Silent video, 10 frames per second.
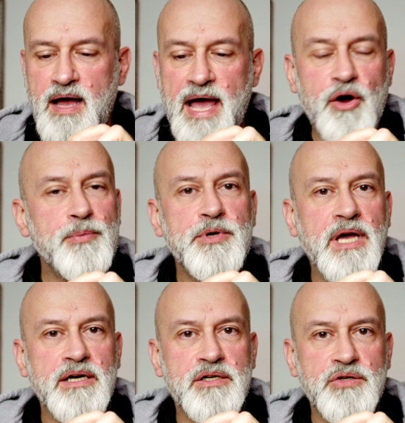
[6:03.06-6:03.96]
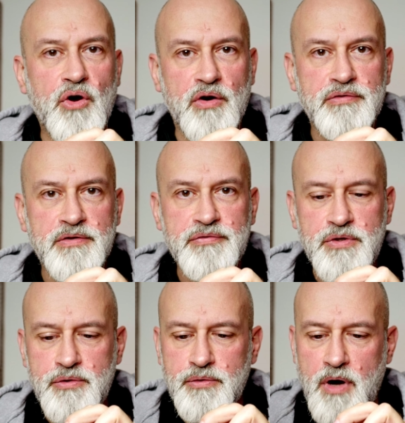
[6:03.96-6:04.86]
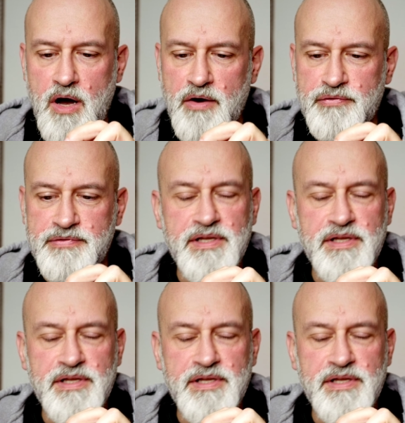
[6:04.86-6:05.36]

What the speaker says: I hope you got a good overview of